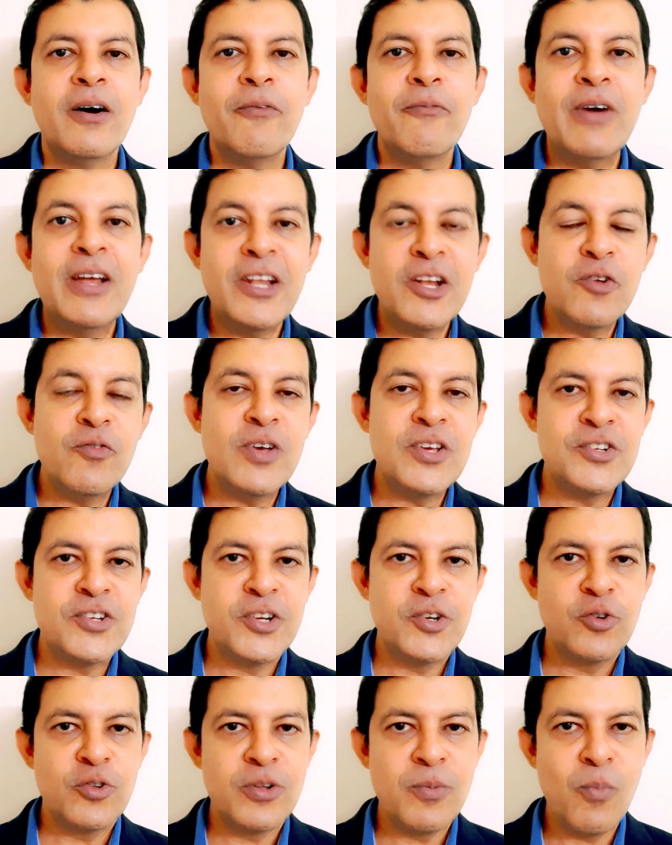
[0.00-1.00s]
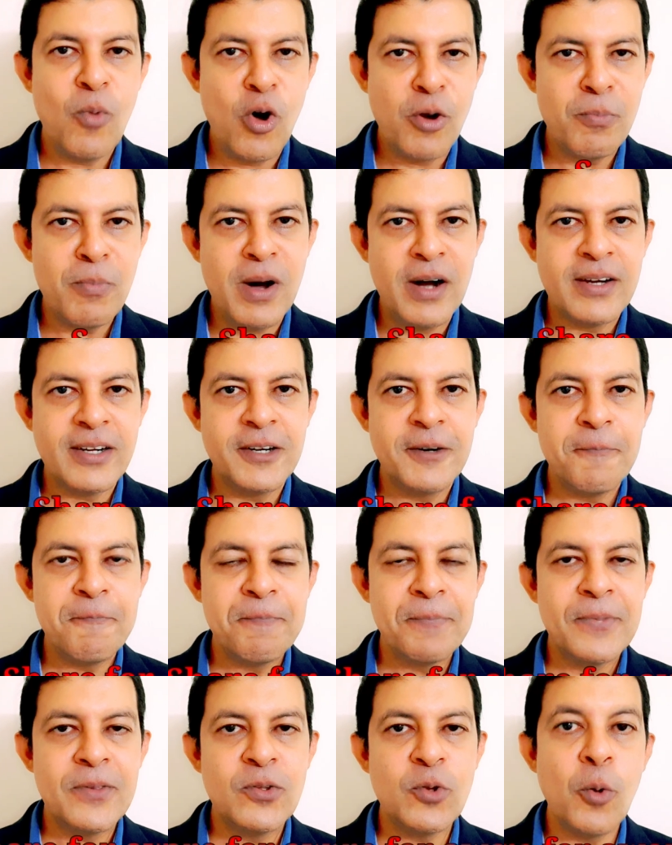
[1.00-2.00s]
when investing into the bond market.
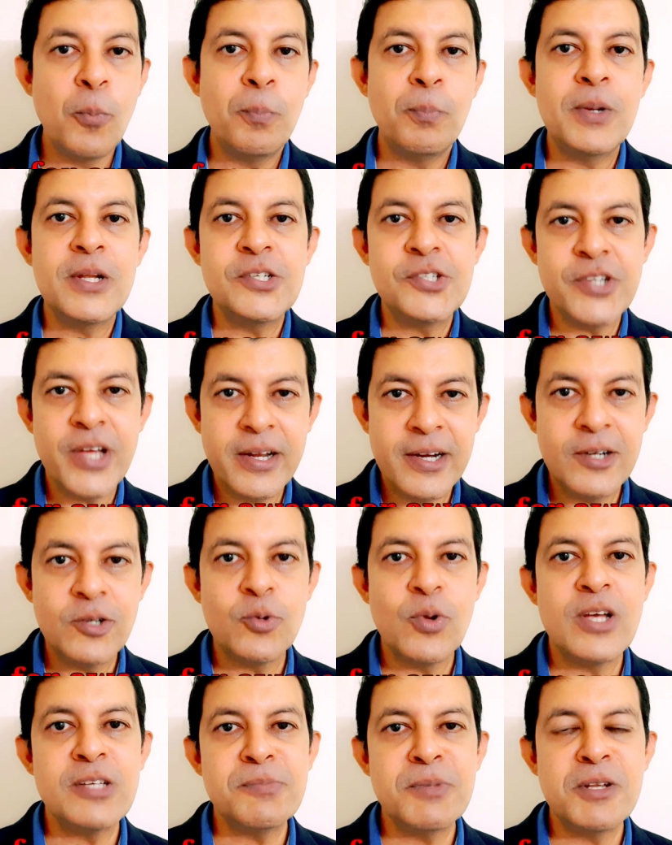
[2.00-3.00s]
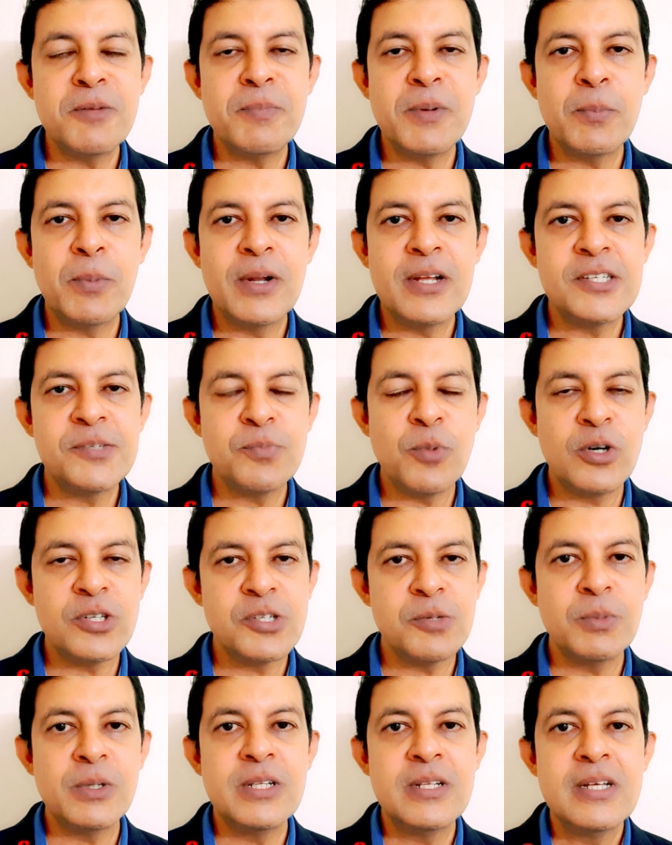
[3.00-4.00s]
So please share it to as many people as
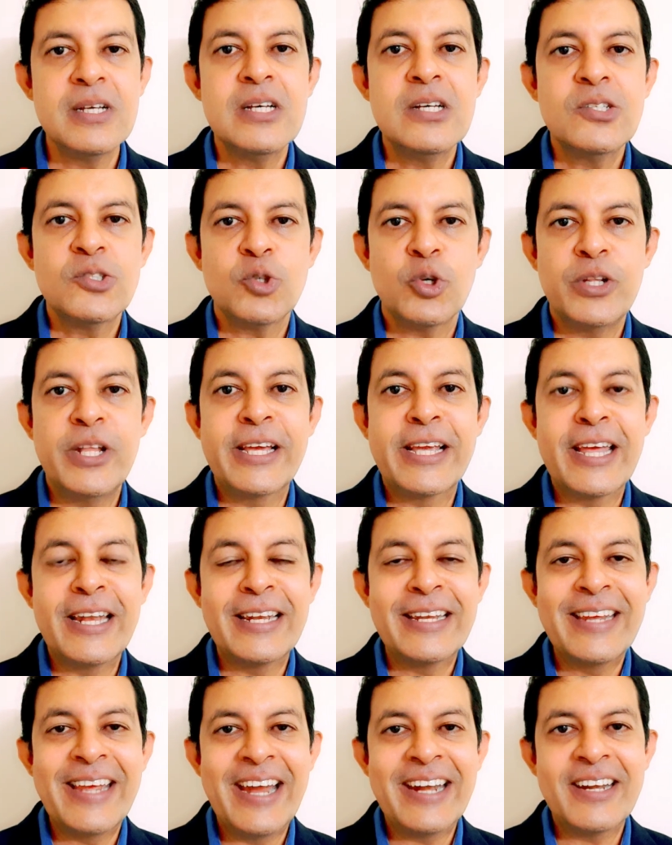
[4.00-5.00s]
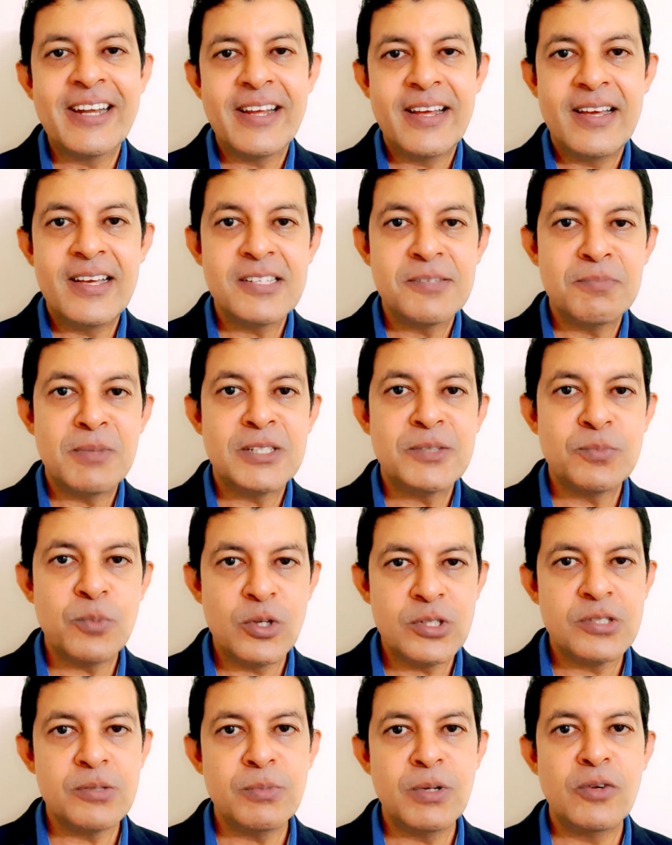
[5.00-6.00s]
possible so they can get as much
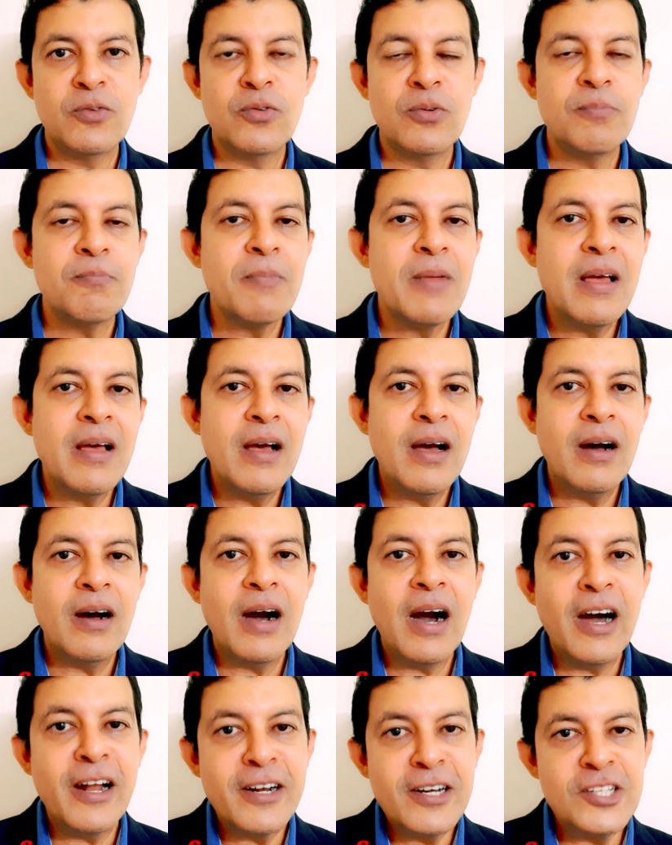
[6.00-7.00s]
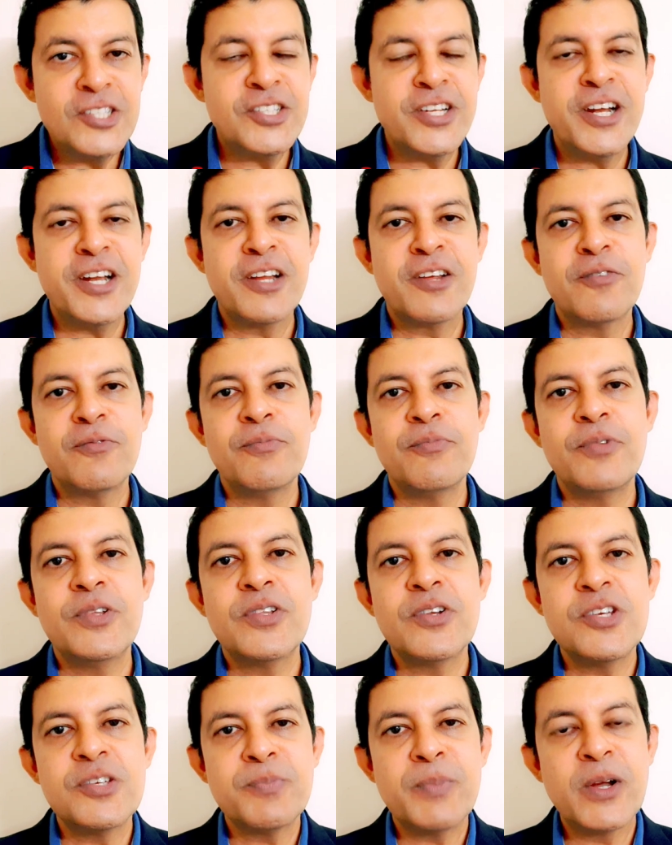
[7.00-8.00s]
possible understanding with
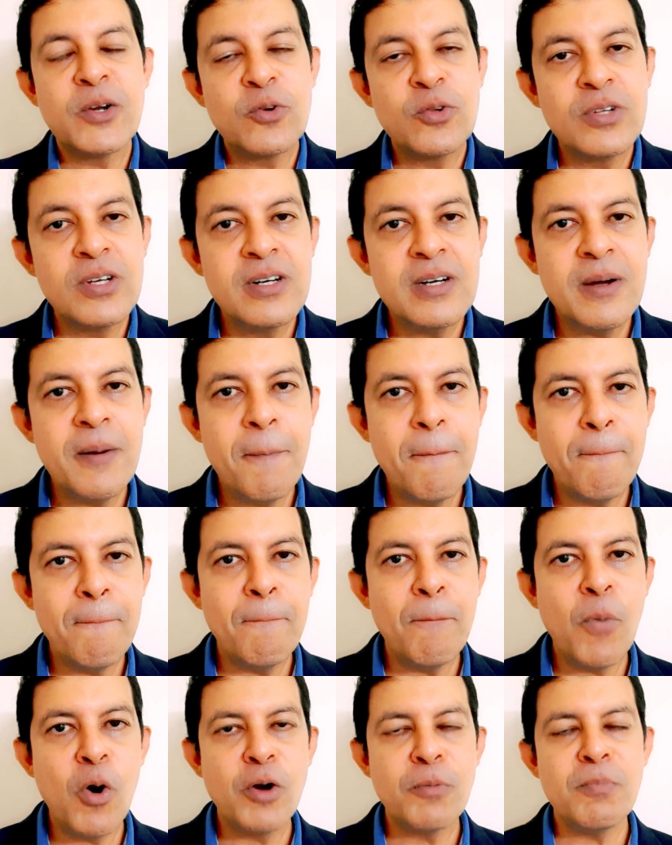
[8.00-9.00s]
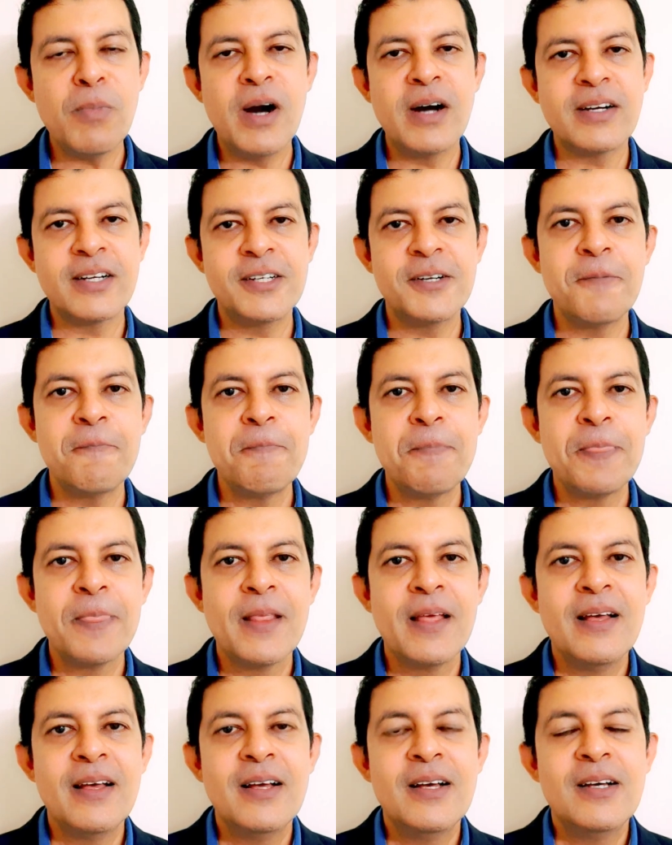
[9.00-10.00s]
respect to the bond market.
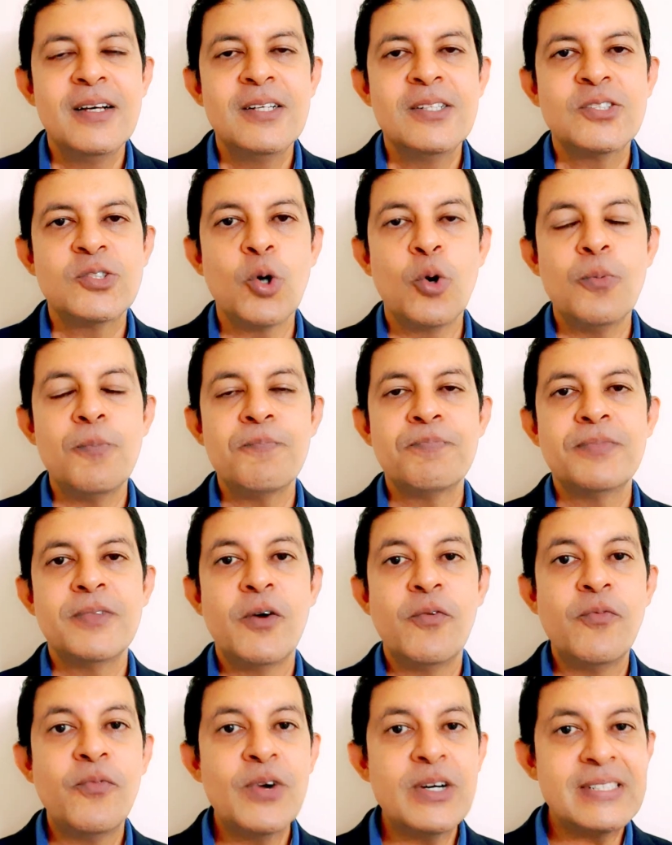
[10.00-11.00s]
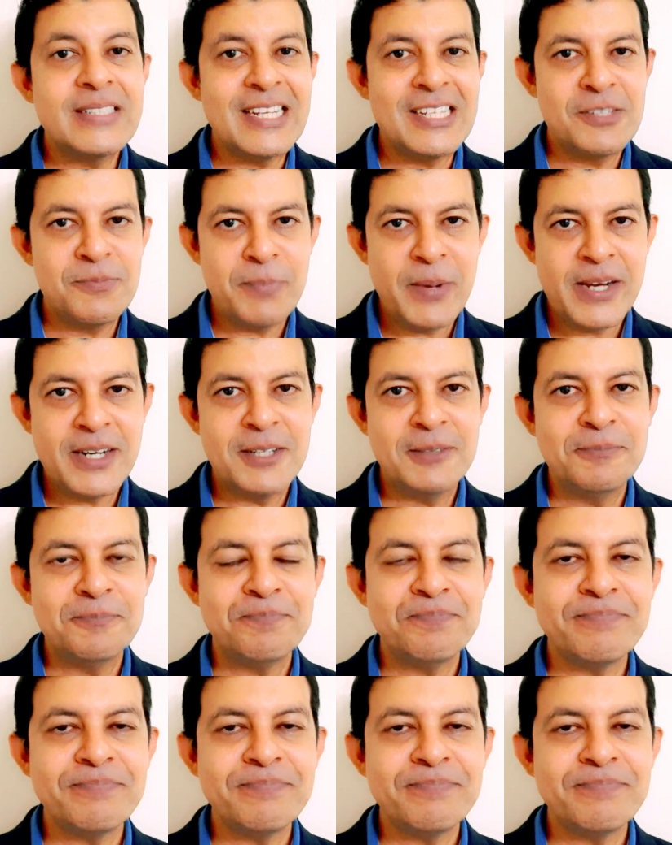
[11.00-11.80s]
So the first aspect,